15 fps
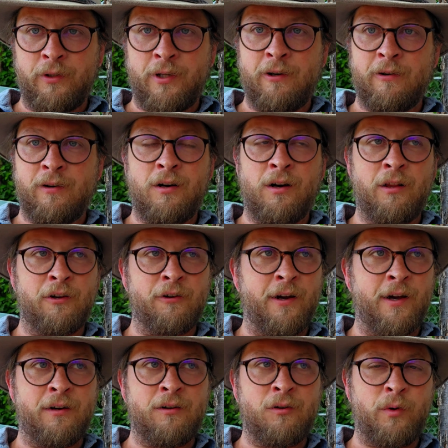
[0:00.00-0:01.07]
Here in
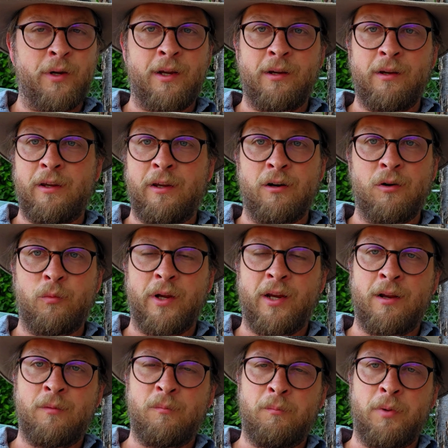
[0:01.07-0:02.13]
Colorado, we
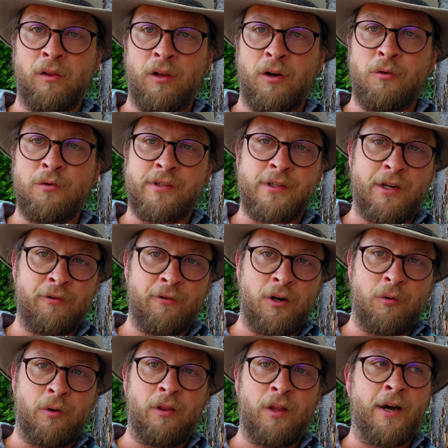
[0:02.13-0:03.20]
get below 0
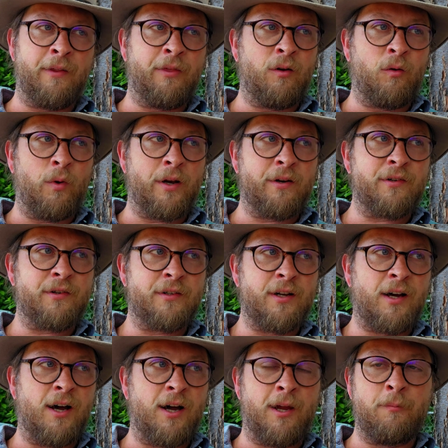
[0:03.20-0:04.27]
a lot in the winter
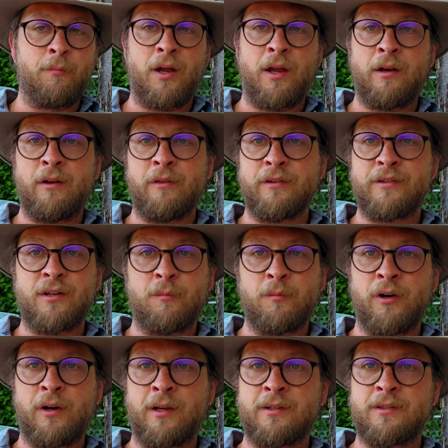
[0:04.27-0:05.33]
time, and in the
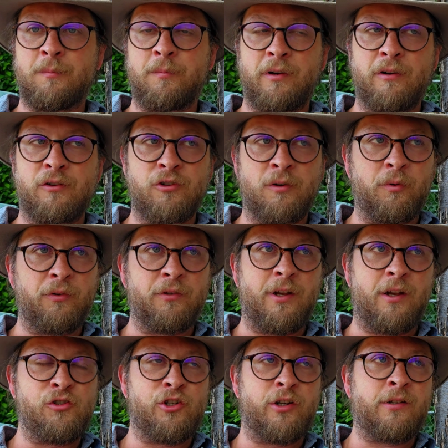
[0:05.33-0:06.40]
summer it gets up into triple
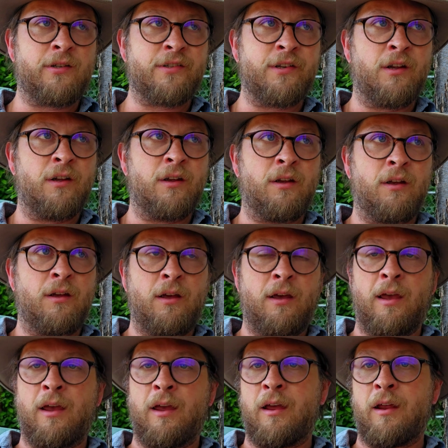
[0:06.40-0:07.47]
digits.
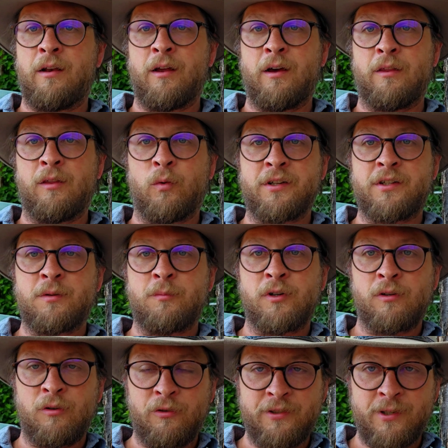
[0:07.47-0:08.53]
And the
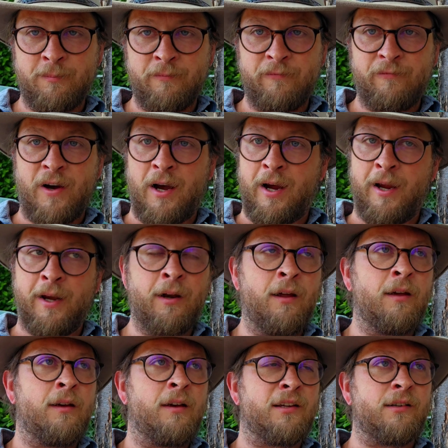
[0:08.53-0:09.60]
Welsummer holds up fine
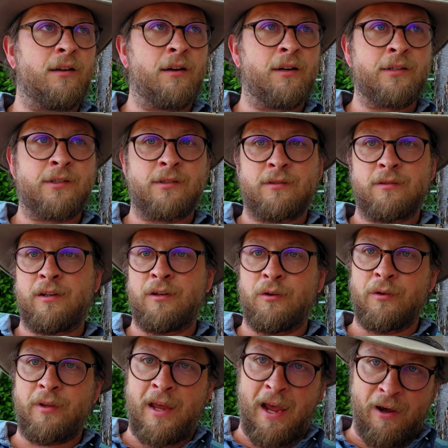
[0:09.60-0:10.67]
as long as
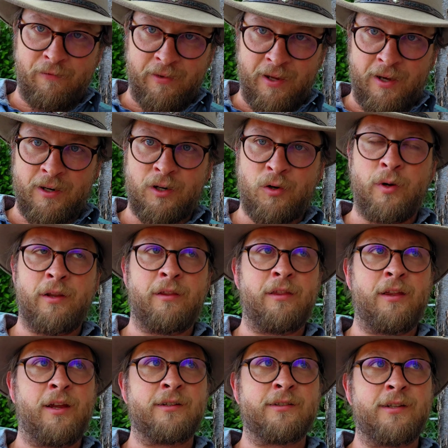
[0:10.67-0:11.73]
they have the adequate
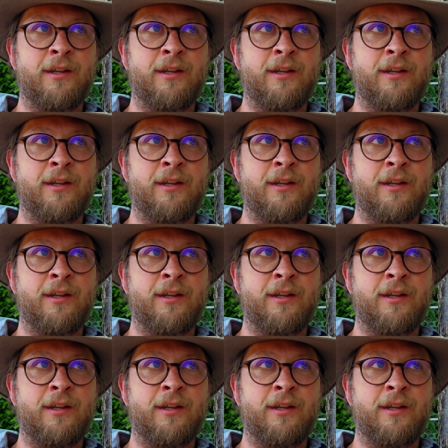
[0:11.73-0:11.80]
things.